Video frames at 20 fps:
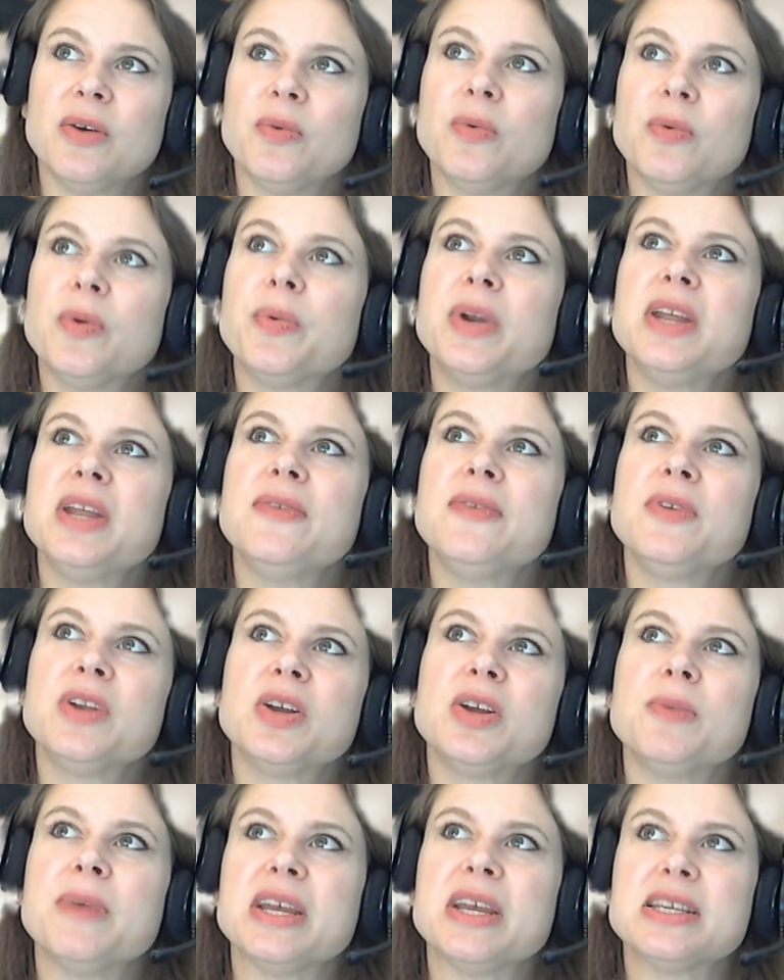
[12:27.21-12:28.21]
well what even
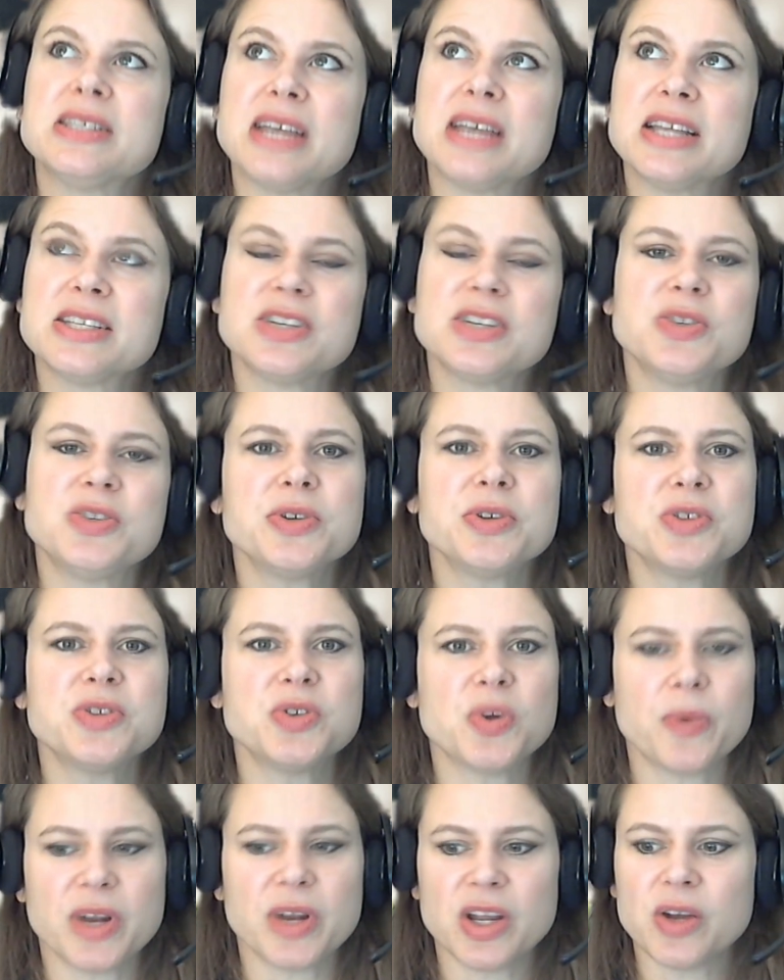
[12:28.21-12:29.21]
could make sense because you also
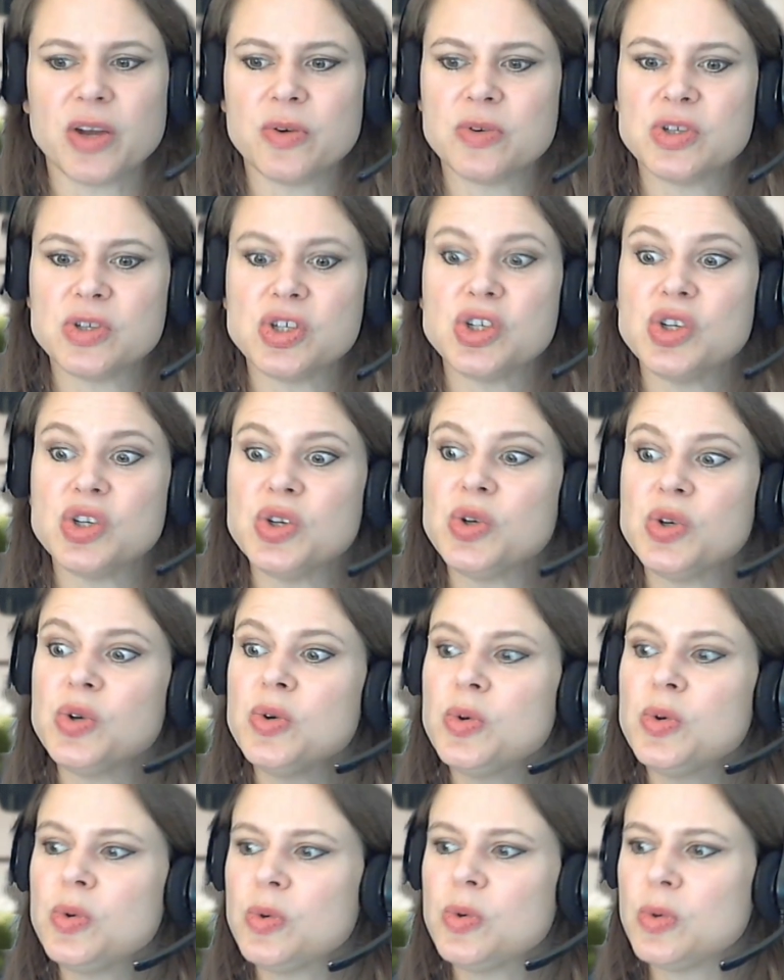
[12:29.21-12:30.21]
don't want to go
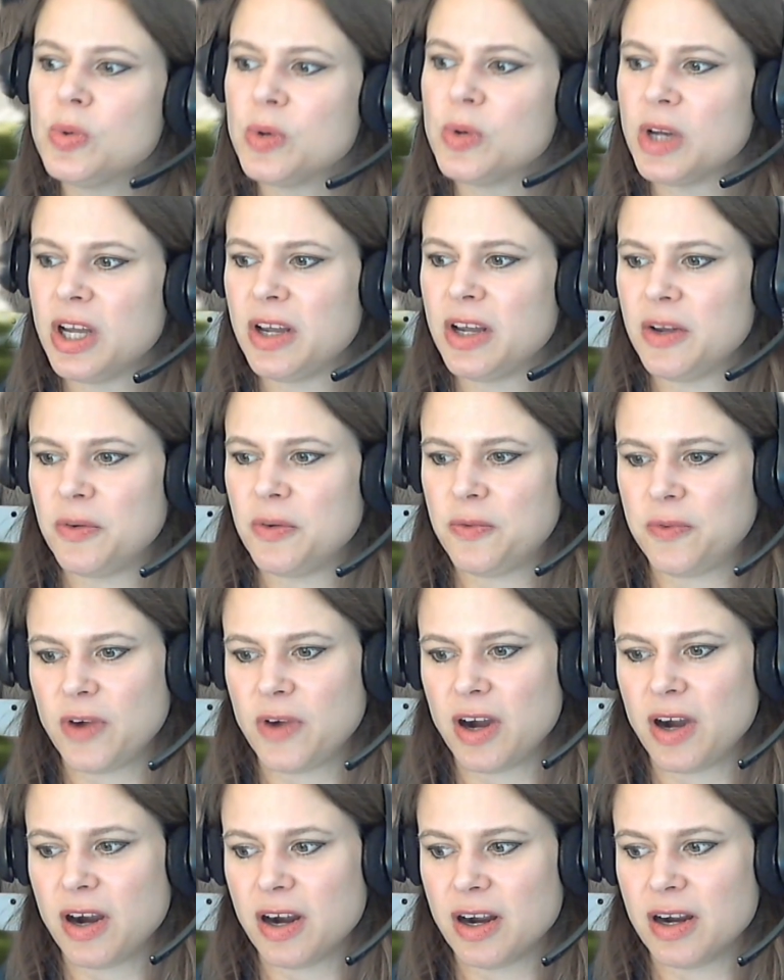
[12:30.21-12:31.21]
too
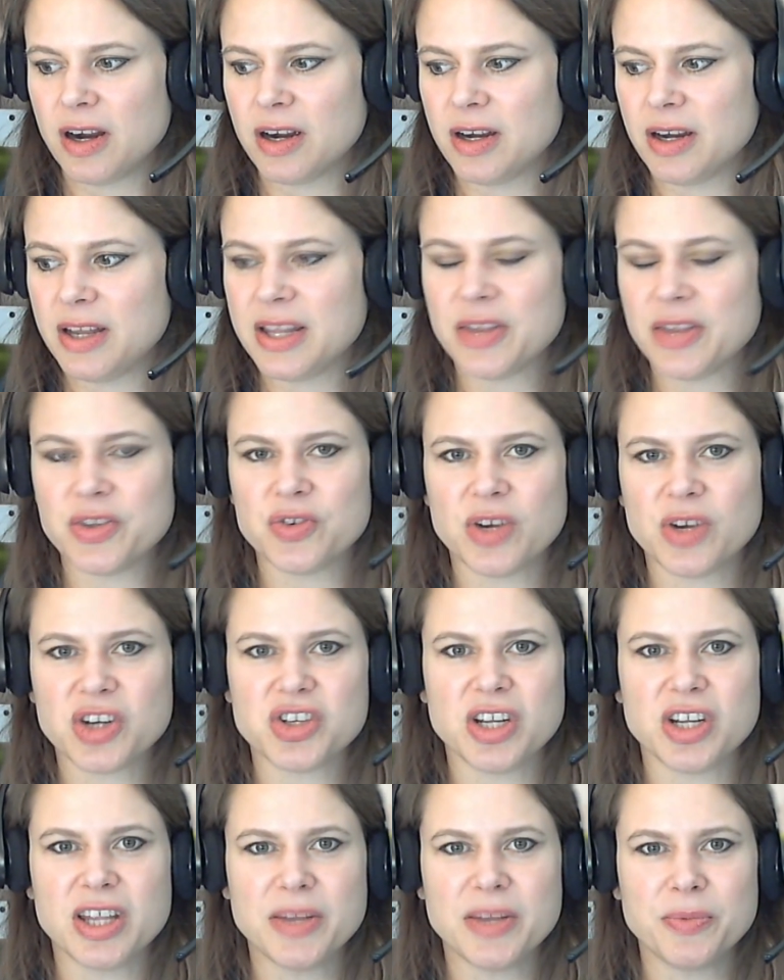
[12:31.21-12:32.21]
far in the other
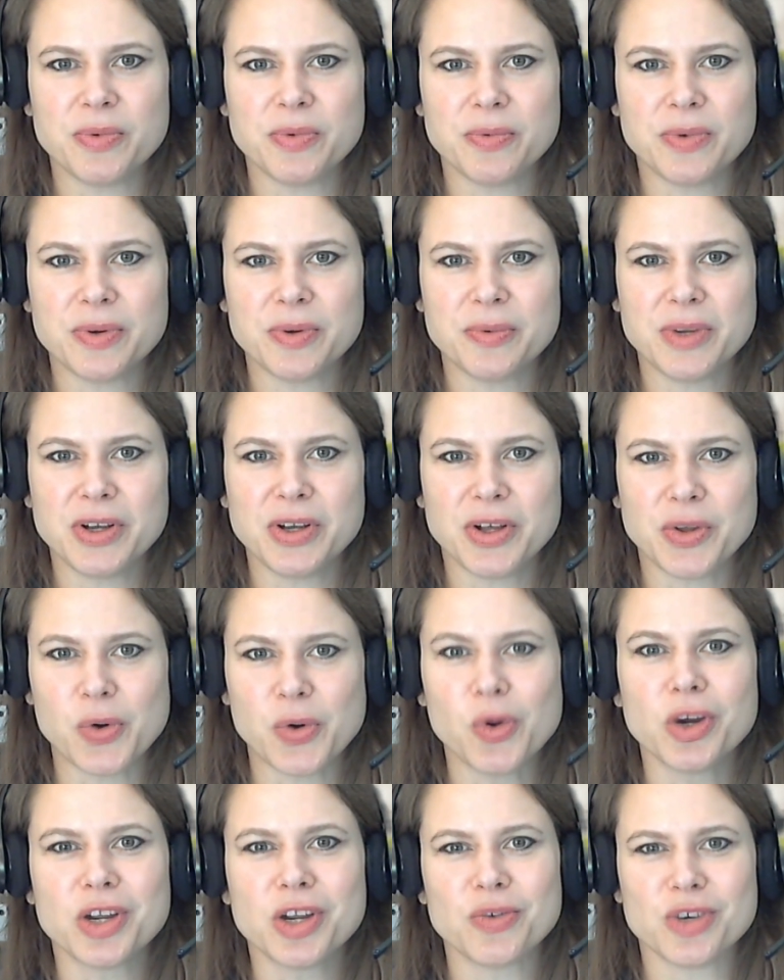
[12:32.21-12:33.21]
direction and then what we call
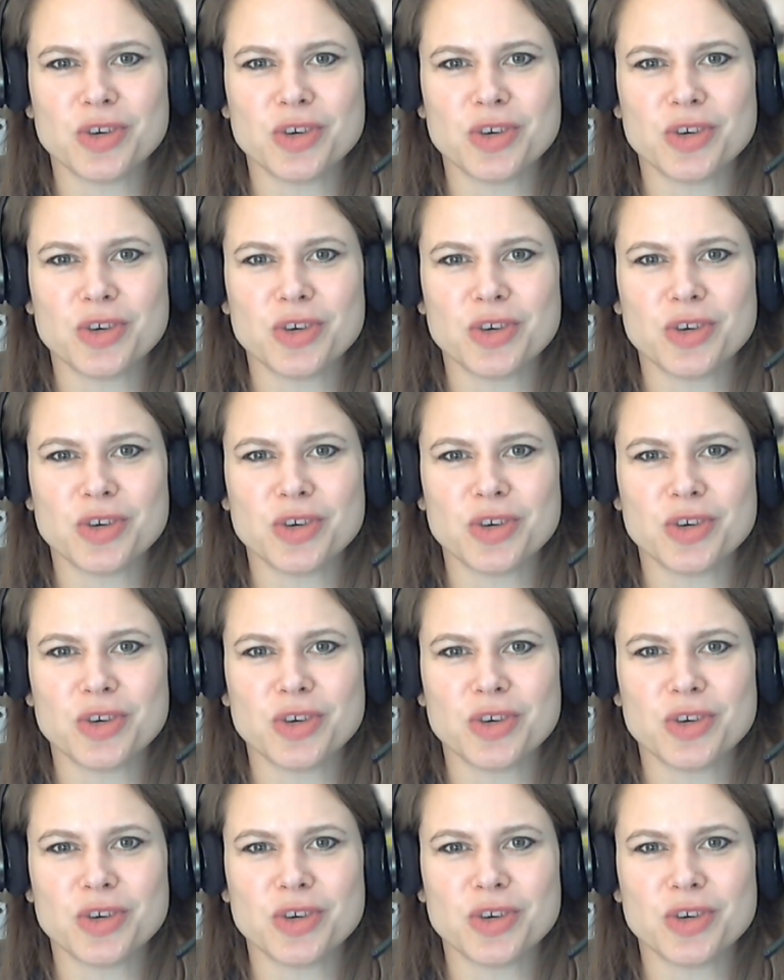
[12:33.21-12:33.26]
organ